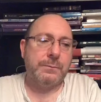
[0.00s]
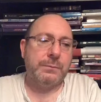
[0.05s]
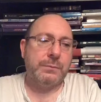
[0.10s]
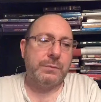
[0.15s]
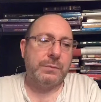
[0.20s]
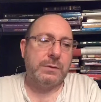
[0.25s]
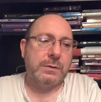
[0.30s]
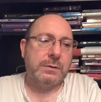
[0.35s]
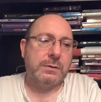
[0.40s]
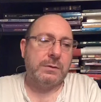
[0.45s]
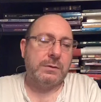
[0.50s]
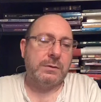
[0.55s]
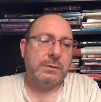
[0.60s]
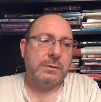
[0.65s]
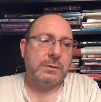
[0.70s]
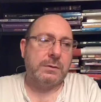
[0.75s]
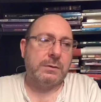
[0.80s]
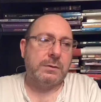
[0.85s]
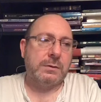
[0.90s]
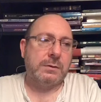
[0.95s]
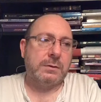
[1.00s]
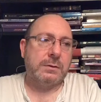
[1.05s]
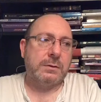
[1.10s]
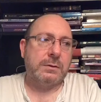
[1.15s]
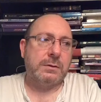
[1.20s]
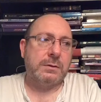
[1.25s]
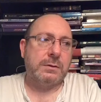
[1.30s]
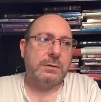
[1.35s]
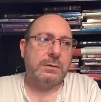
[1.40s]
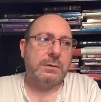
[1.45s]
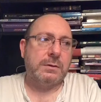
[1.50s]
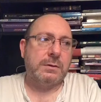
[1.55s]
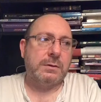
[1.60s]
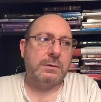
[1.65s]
Nobody speaks.